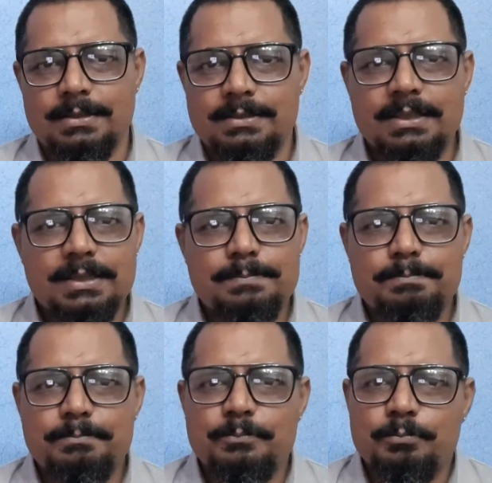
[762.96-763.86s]
the
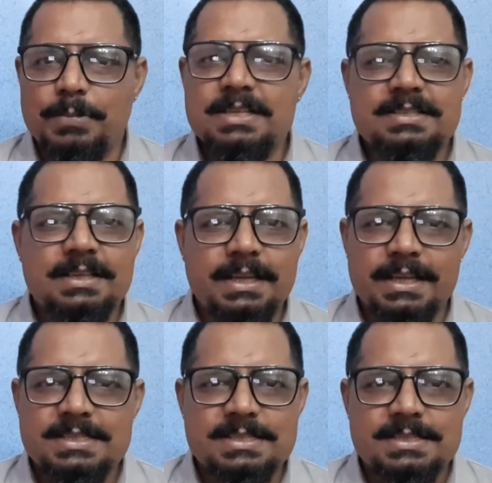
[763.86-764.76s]
person
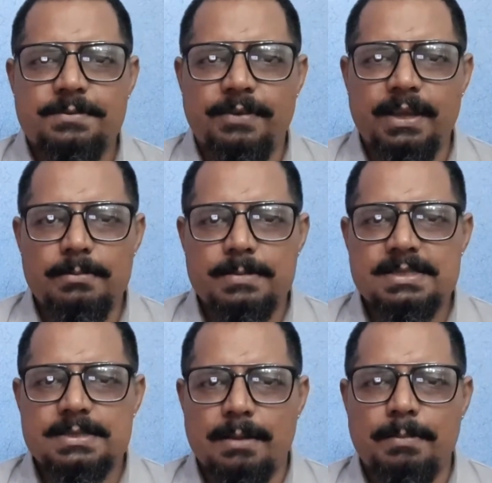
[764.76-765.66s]
is
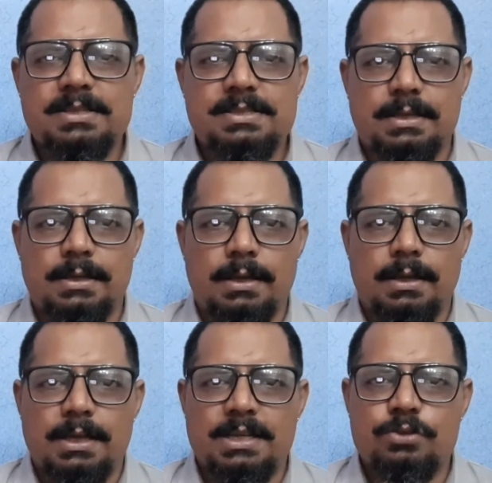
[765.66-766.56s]
famous amongst
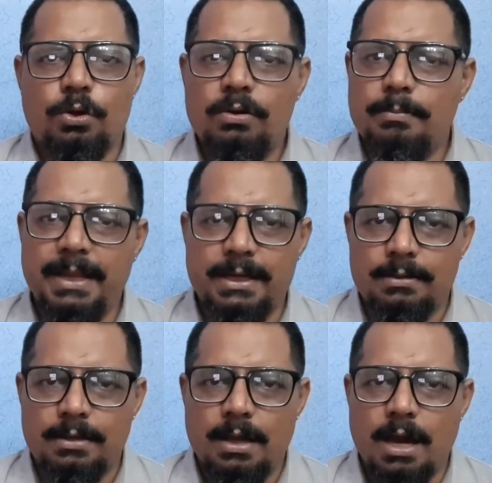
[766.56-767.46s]
his own men.
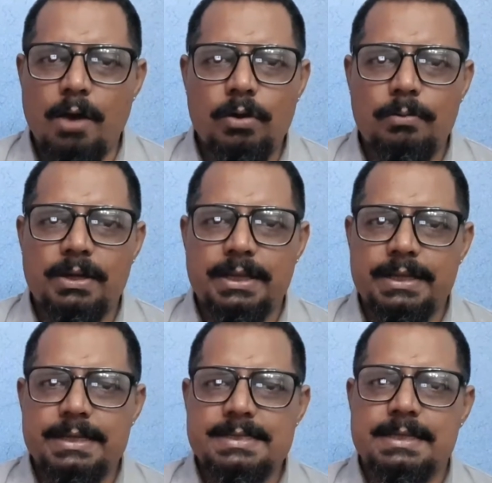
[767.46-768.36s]
However,
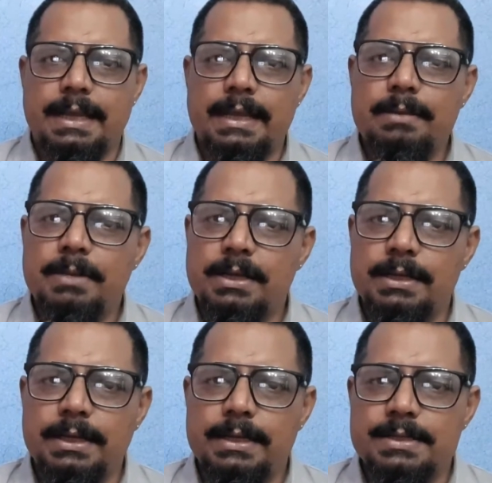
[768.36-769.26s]
he is
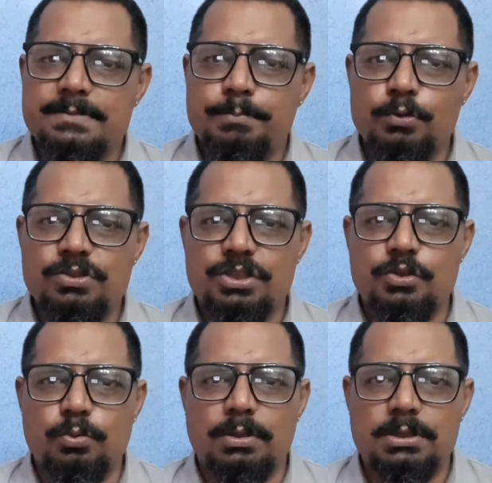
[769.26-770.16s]
inimically disposed
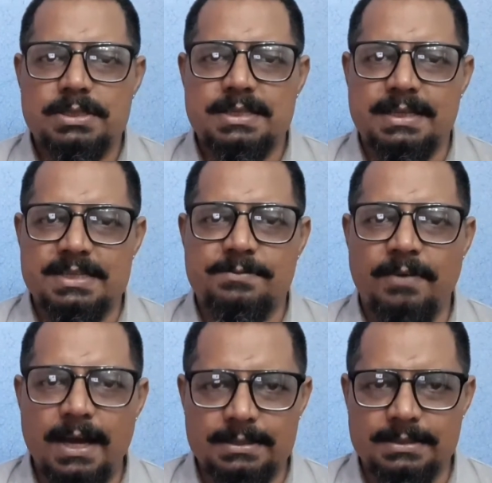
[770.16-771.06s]
towards his
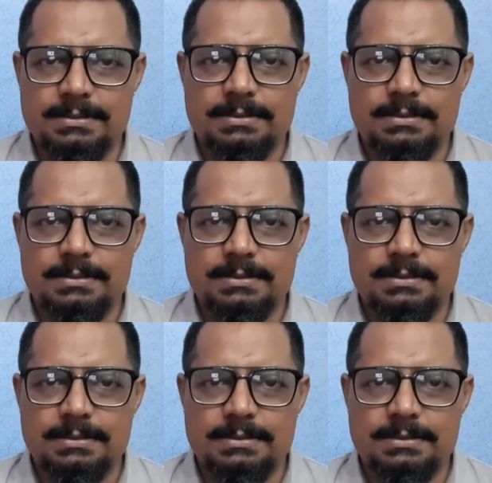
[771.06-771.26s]
father.